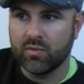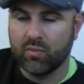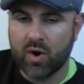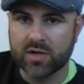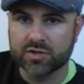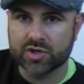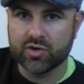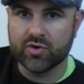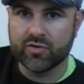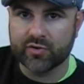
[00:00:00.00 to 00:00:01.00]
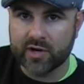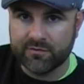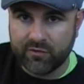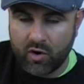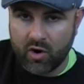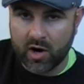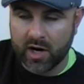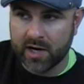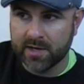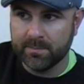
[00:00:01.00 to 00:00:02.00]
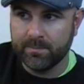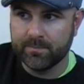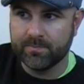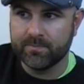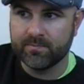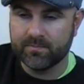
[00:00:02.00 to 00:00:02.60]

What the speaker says: 1, 2, 3, 4.